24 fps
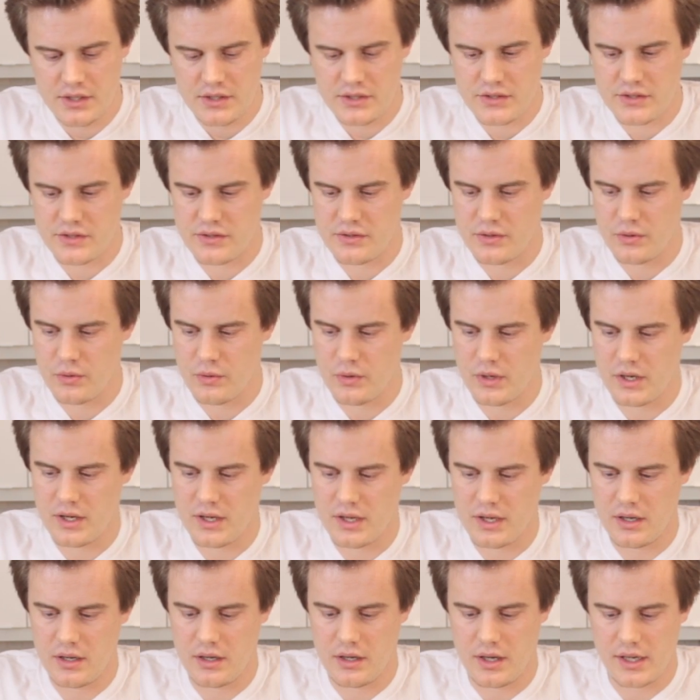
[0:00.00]
So
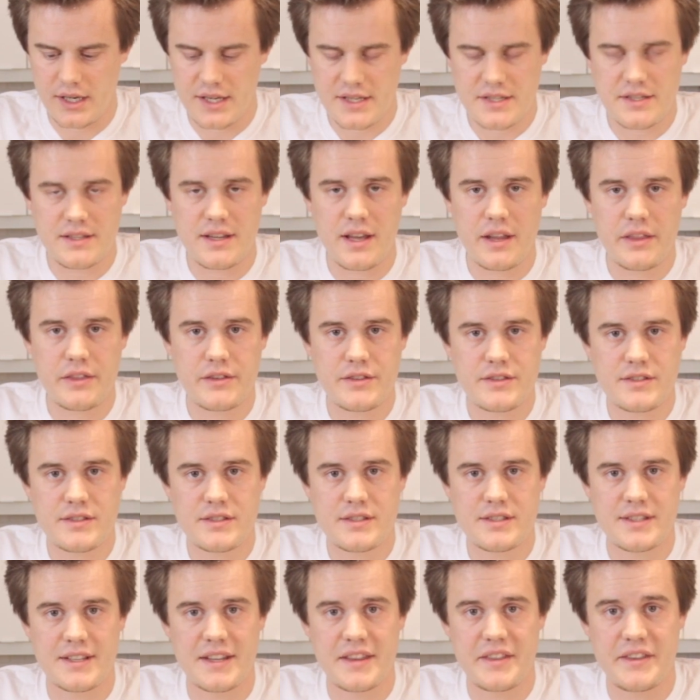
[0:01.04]
I guess
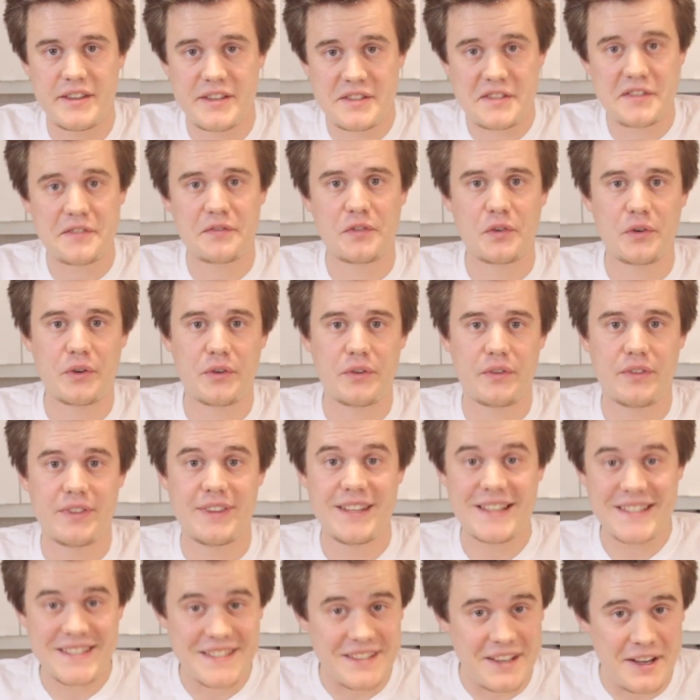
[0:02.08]
that's this for
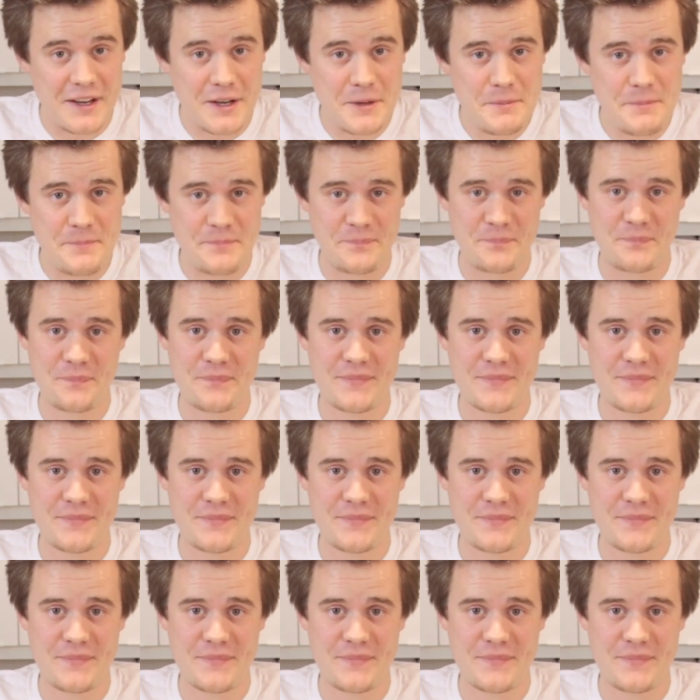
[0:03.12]
this time.